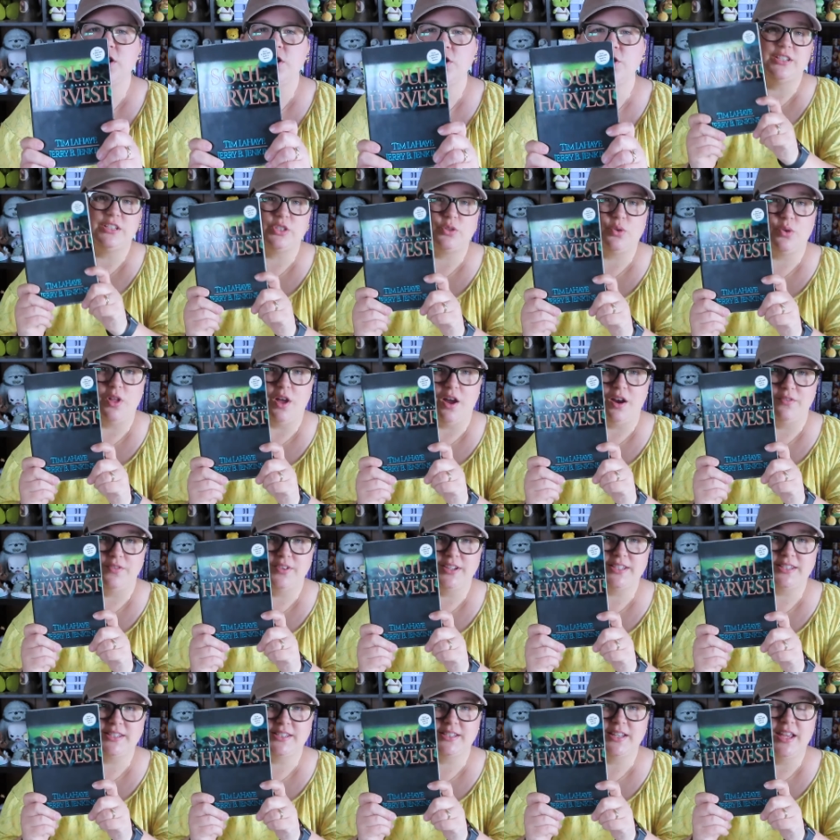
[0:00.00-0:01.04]
Soul
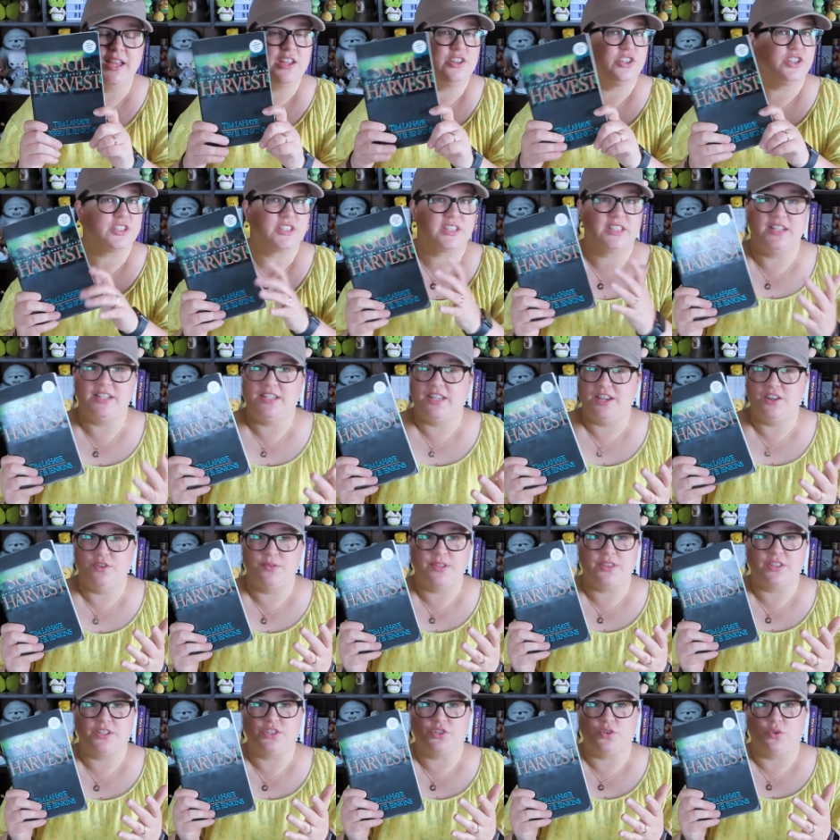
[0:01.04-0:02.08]
Harvest, just
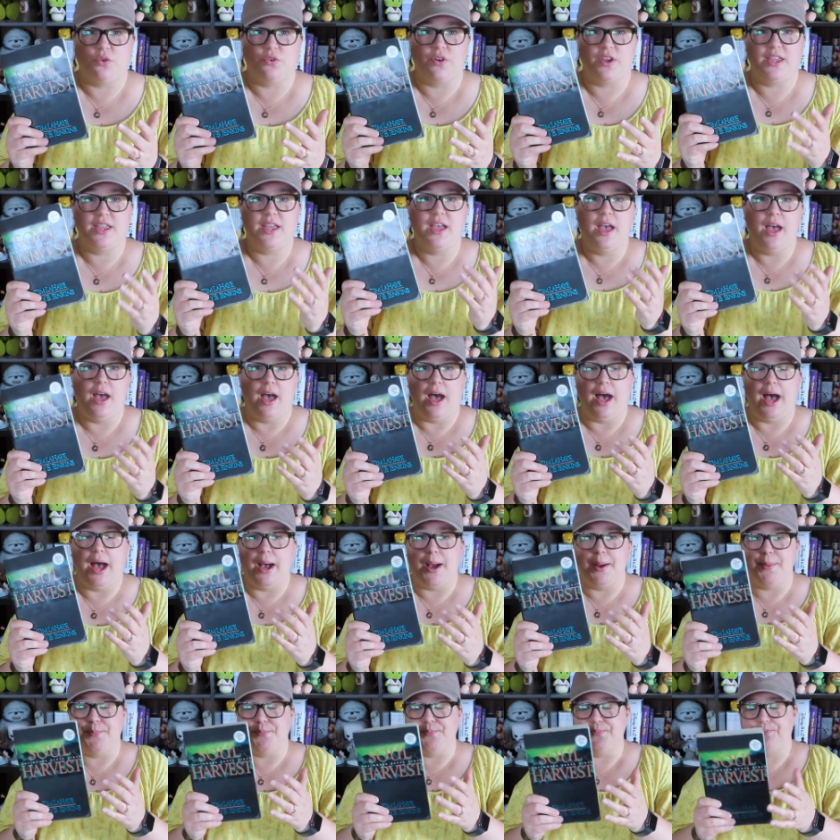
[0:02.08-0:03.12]
continuing the story.
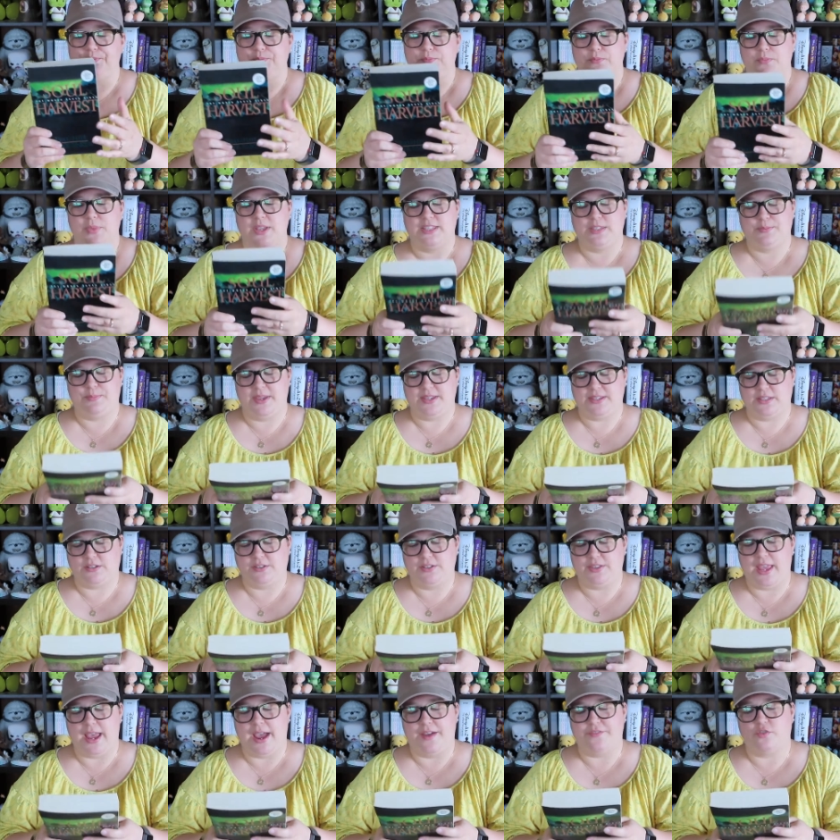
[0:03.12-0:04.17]
It's basically
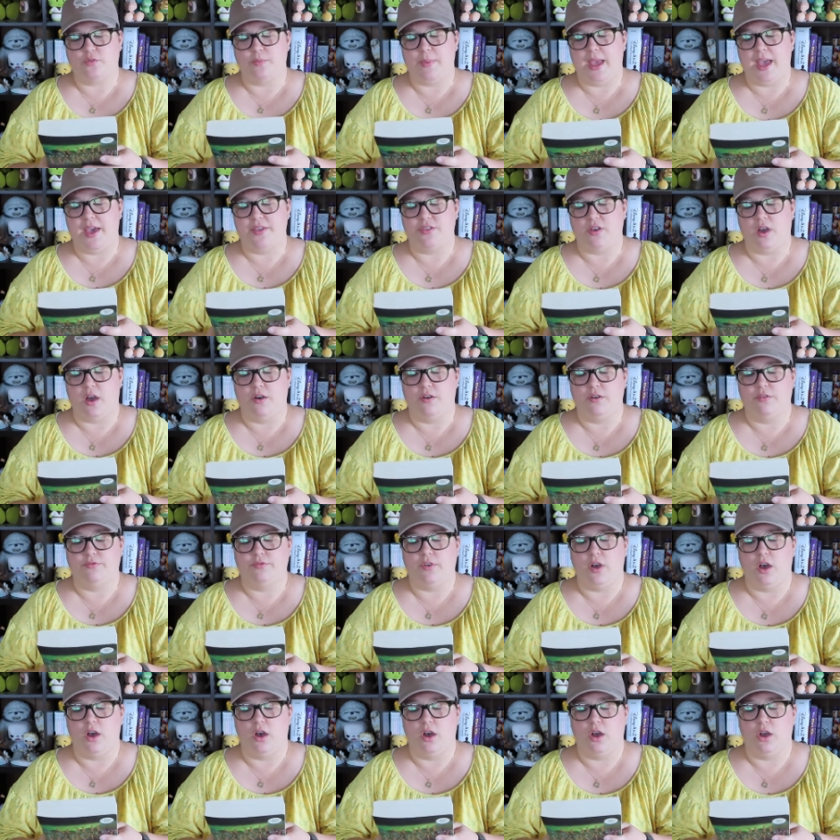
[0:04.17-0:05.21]
the aftermath of
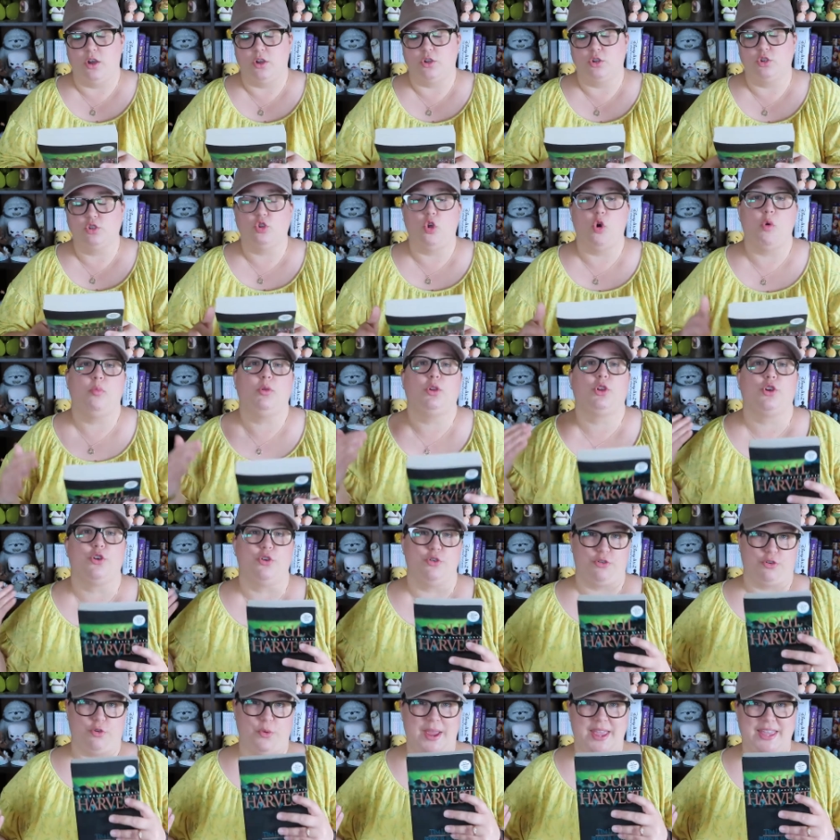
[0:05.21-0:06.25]
a global
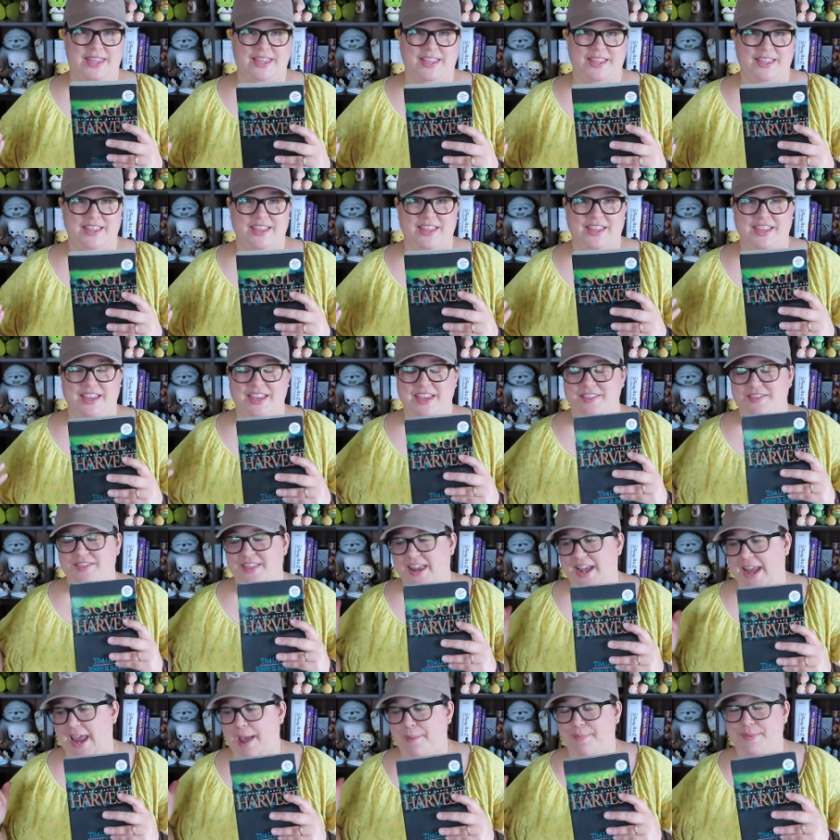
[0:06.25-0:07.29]
earthquake
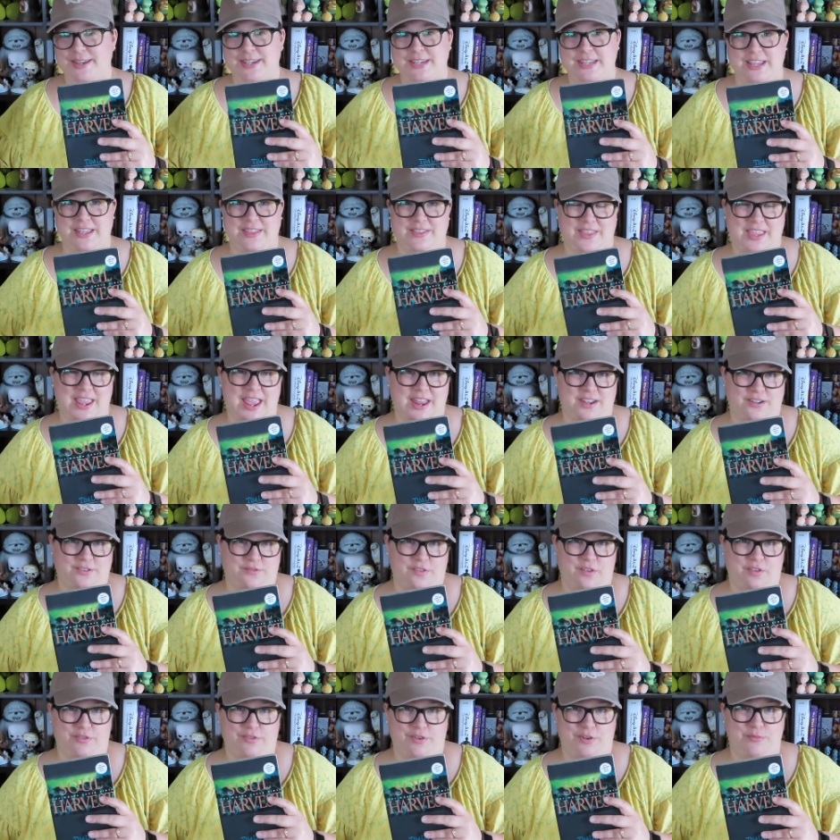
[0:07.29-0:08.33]
that happened in the end of the
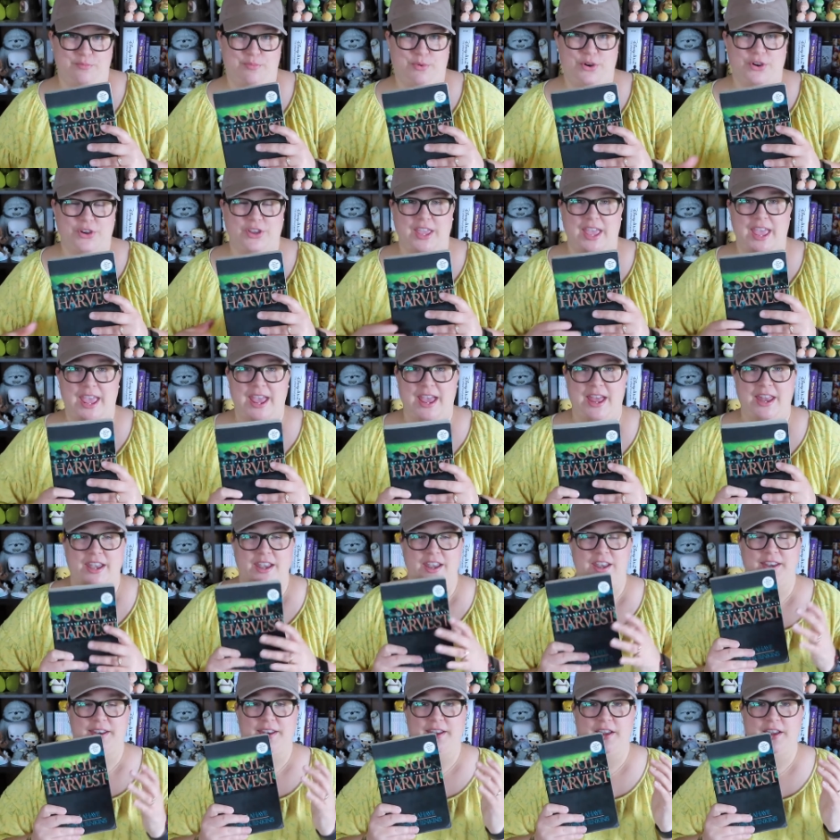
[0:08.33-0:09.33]
3rd book, and